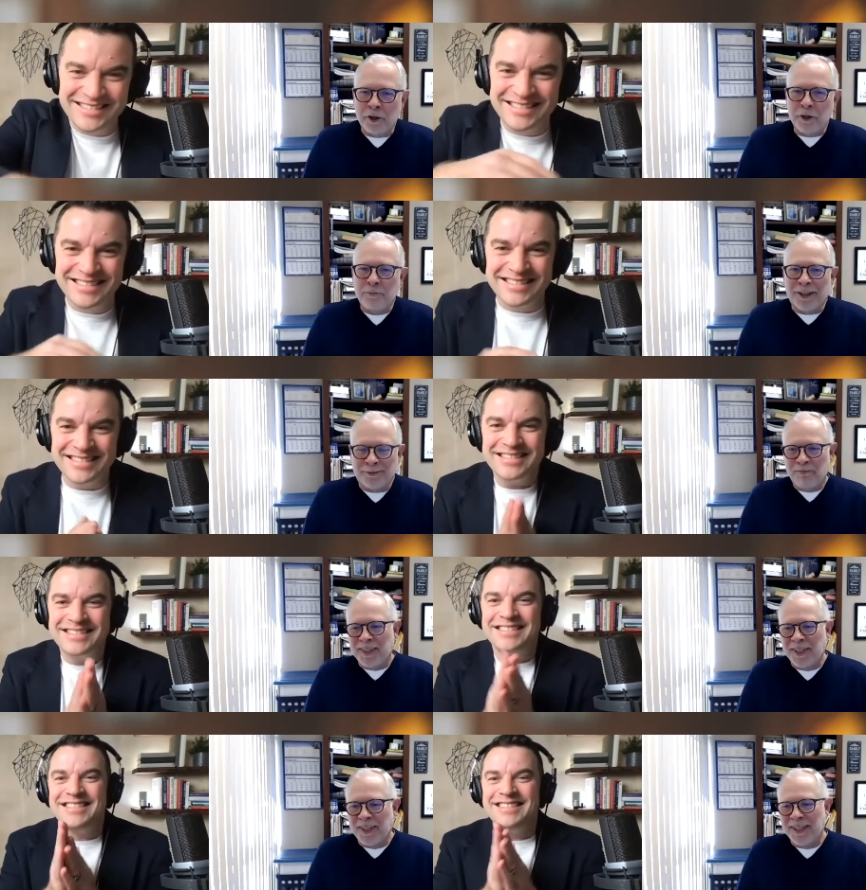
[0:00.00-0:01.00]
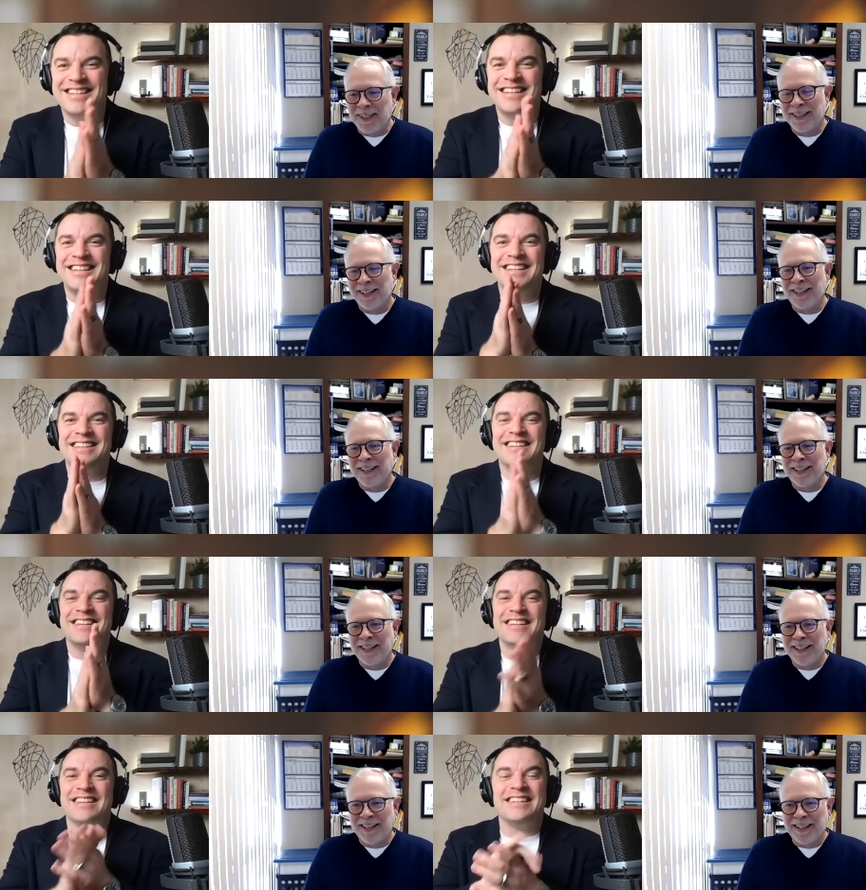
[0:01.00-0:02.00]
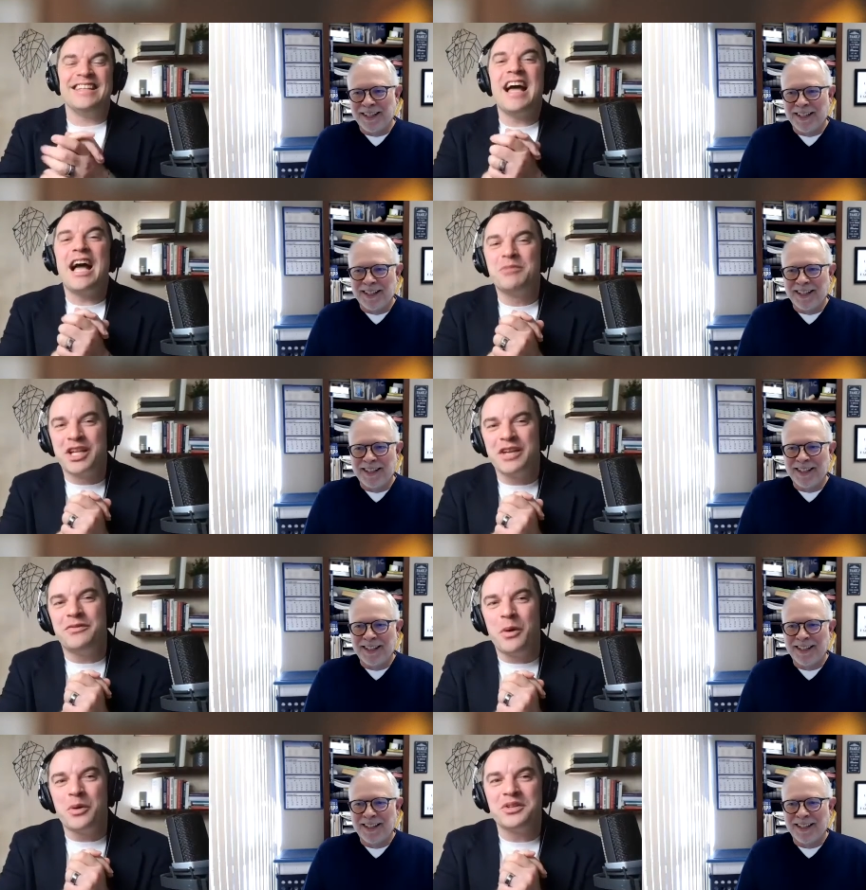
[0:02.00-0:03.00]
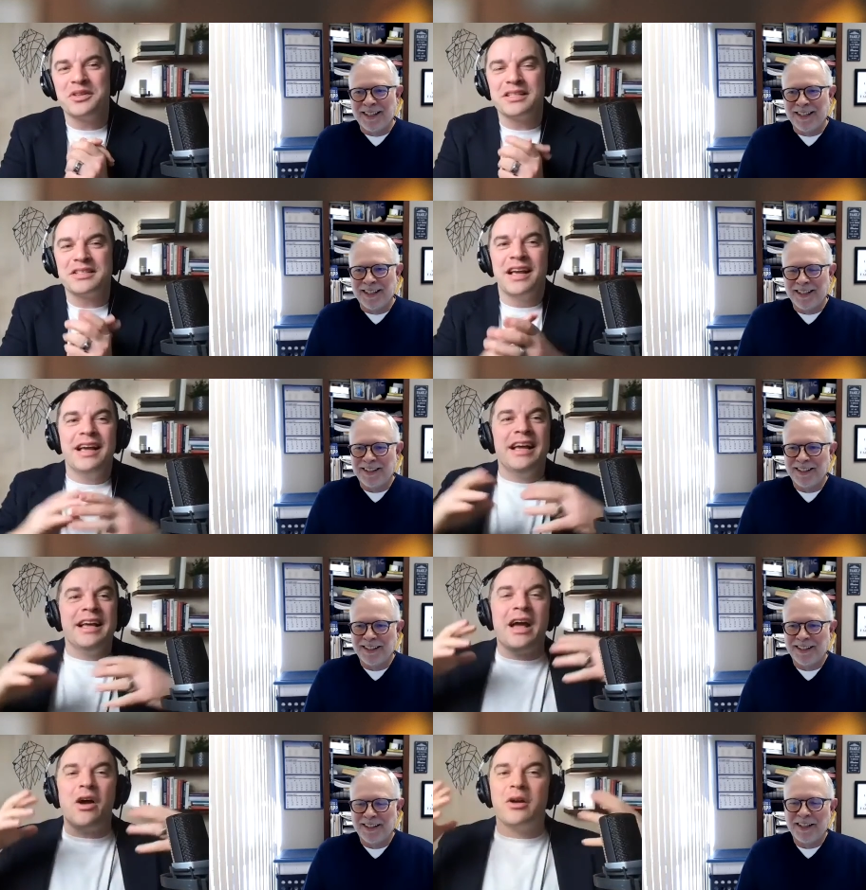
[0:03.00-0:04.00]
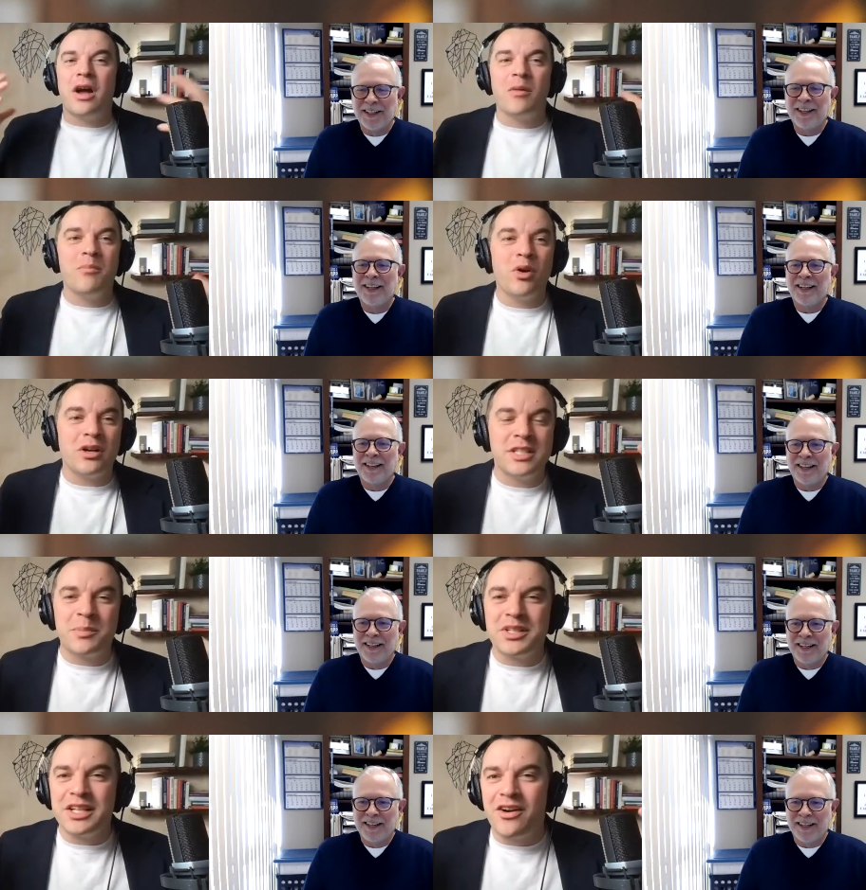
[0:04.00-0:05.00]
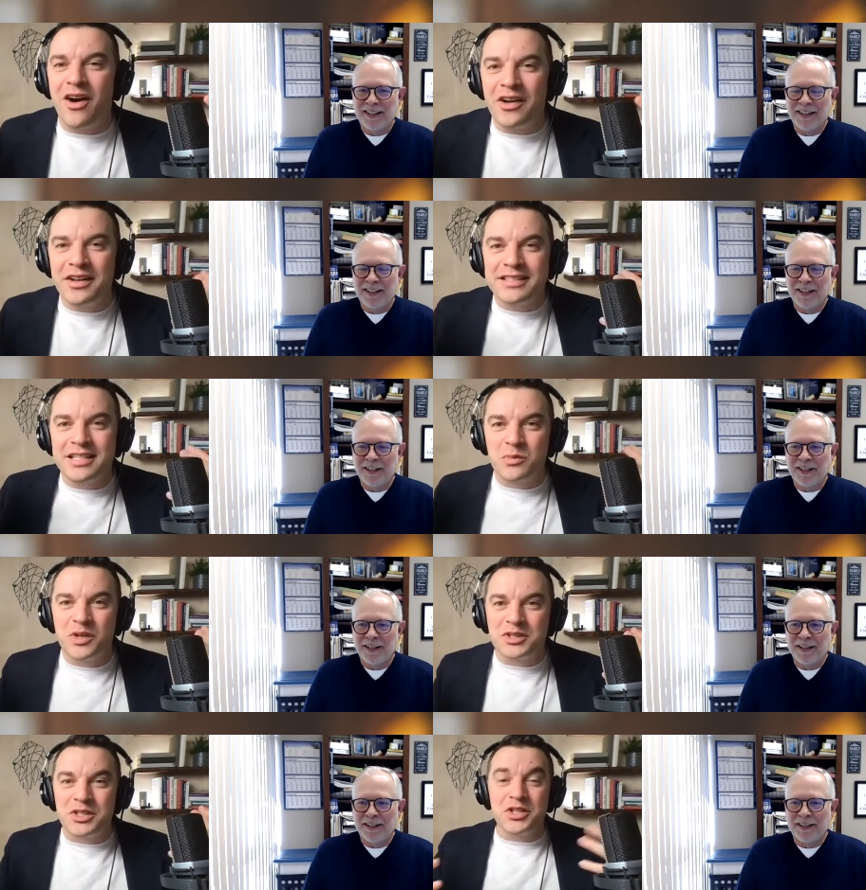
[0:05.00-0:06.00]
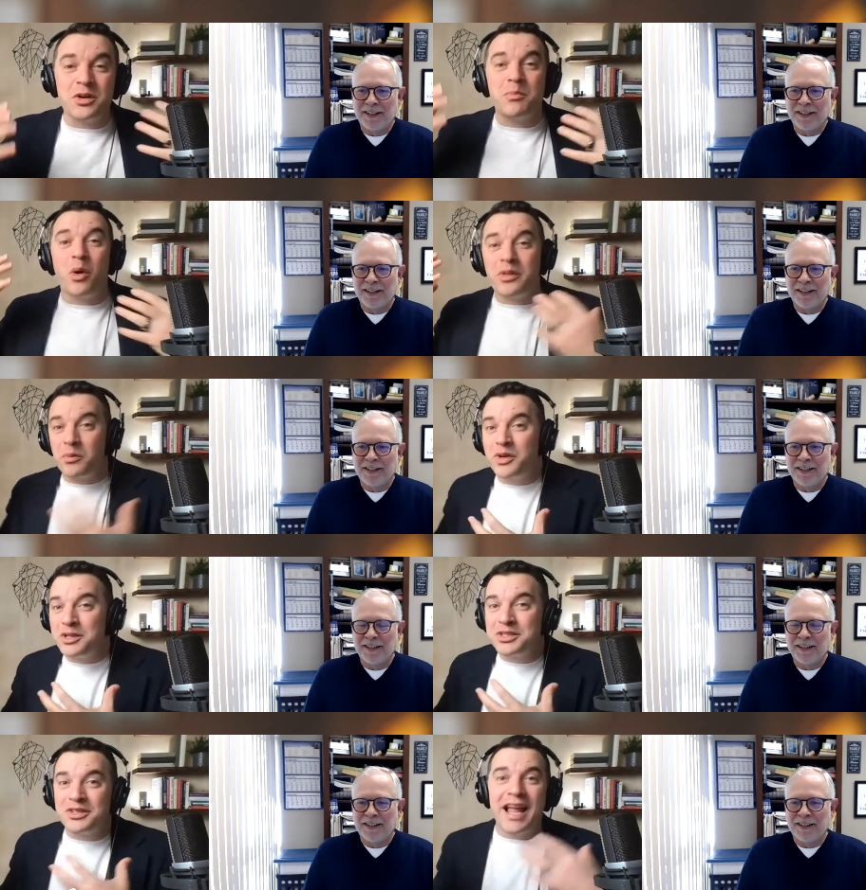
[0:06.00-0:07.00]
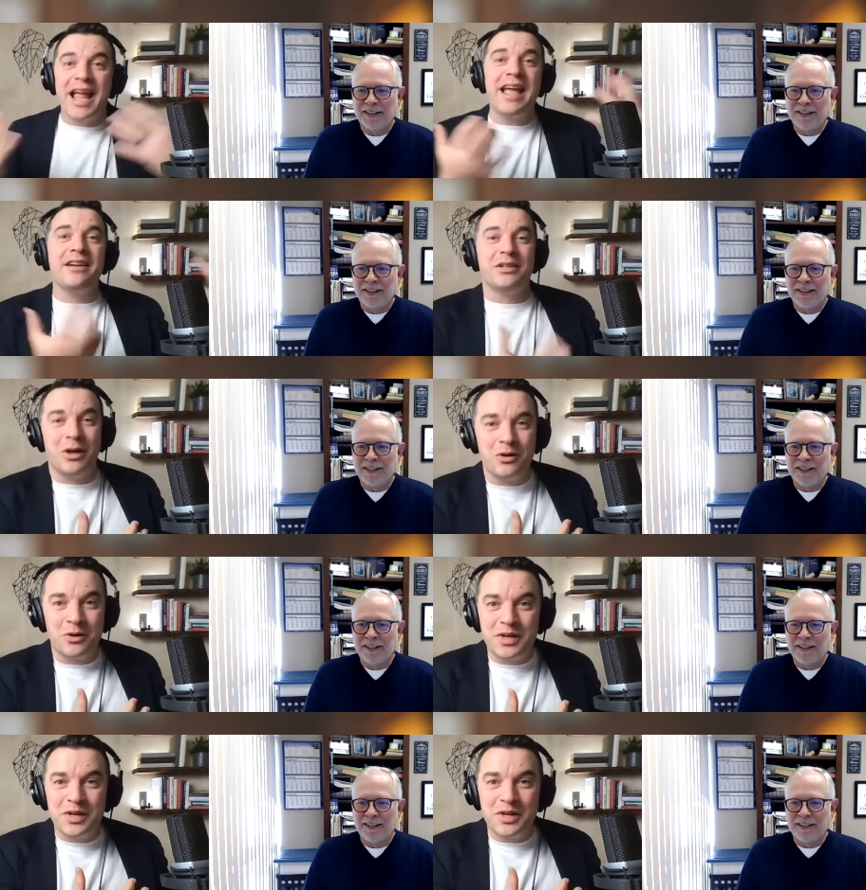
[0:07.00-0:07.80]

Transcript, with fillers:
Speaker 1: Thank you, Nathan. Honored to be here.
Speaker 2: Yeah, I'm looking forward to this. Now, typically our audience is realtors. You're both a realtor and a loan